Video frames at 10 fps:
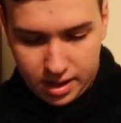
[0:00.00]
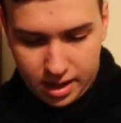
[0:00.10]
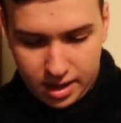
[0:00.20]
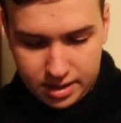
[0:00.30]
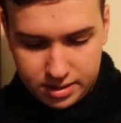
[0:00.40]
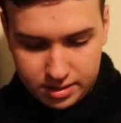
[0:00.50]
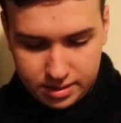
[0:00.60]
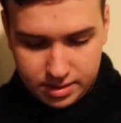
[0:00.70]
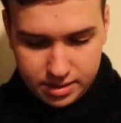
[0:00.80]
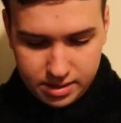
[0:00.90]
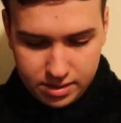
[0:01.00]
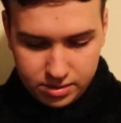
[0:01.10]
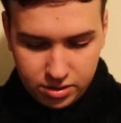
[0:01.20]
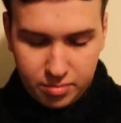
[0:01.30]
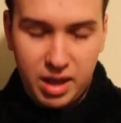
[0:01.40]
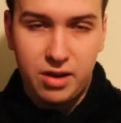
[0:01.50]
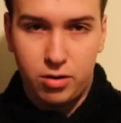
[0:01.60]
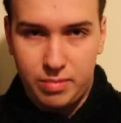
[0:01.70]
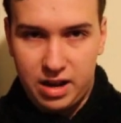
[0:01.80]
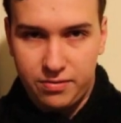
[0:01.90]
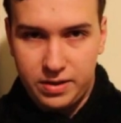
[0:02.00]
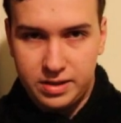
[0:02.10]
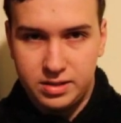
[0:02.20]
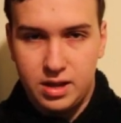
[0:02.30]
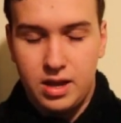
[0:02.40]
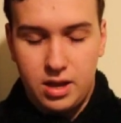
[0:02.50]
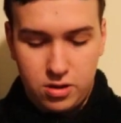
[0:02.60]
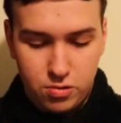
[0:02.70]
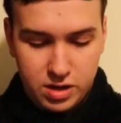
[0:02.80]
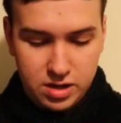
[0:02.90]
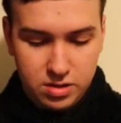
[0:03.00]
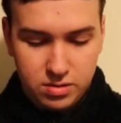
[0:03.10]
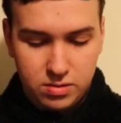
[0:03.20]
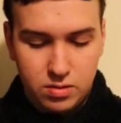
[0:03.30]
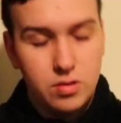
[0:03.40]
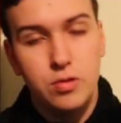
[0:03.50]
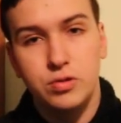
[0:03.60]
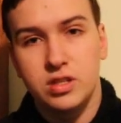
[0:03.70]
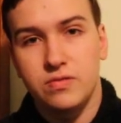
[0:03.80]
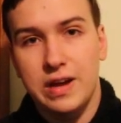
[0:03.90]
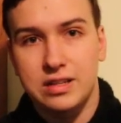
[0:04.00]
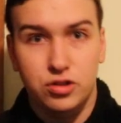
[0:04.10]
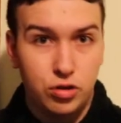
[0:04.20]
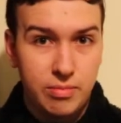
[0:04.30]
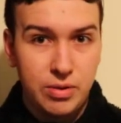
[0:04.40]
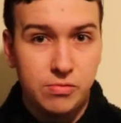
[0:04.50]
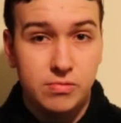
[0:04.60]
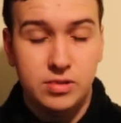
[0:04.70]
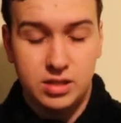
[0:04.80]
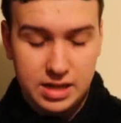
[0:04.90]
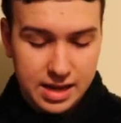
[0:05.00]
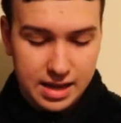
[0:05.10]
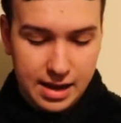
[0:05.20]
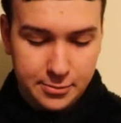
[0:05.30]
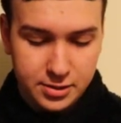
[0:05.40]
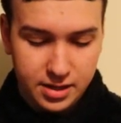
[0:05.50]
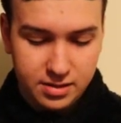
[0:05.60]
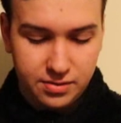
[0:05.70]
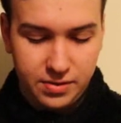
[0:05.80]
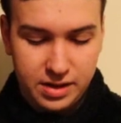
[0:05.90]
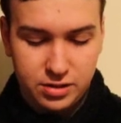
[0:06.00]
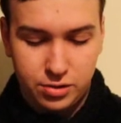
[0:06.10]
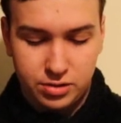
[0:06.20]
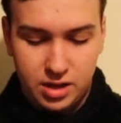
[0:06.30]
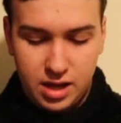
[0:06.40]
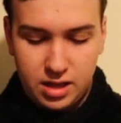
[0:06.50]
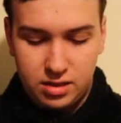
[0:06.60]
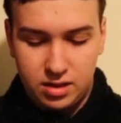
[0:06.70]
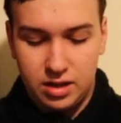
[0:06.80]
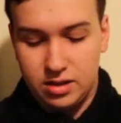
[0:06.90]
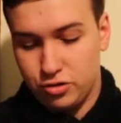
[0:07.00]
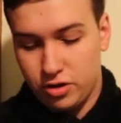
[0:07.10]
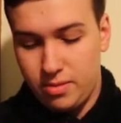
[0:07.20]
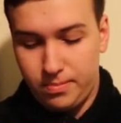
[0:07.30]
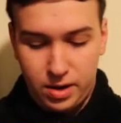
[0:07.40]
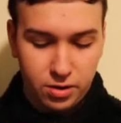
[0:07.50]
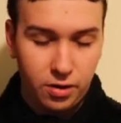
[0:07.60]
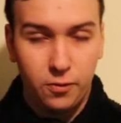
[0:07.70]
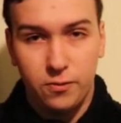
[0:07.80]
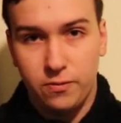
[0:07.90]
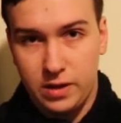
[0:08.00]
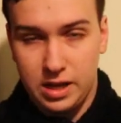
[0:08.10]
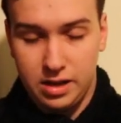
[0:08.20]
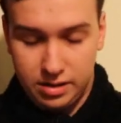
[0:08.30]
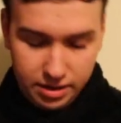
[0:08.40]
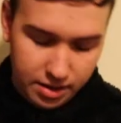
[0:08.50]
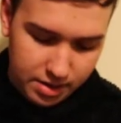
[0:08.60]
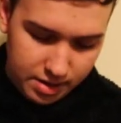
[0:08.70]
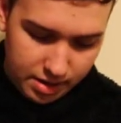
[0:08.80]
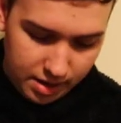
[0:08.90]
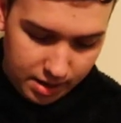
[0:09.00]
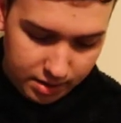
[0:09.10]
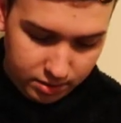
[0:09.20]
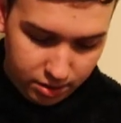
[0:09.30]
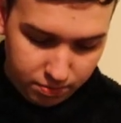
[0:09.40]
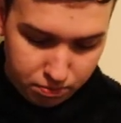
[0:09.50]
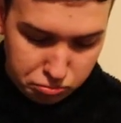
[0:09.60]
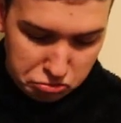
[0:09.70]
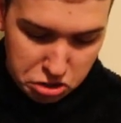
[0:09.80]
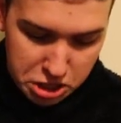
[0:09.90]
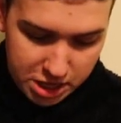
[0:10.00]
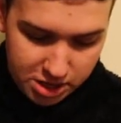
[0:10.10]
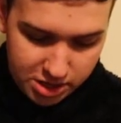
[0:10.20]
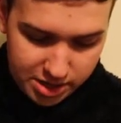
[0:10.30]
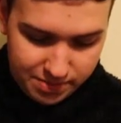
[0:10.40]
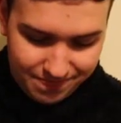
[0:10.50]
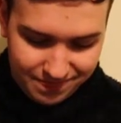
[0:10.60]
And during main or battle phase, you can use its effect Tribute to tag out into Phantos, the Dream Mirror Fiend. So, pretty good.